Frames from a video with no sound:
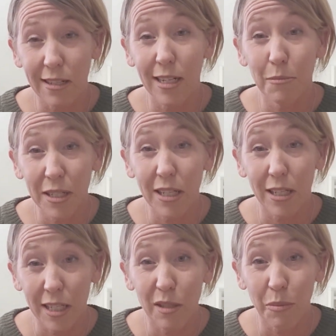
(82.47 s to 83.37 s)
limiting
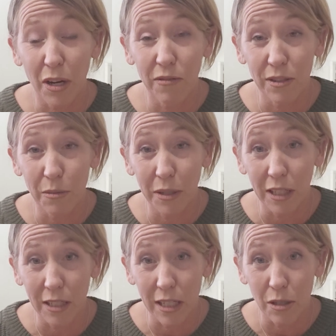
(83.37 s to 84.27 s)
his pelvis
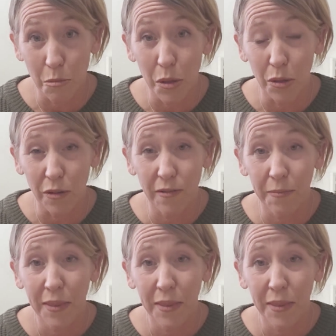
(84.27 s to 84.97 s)
ability to move.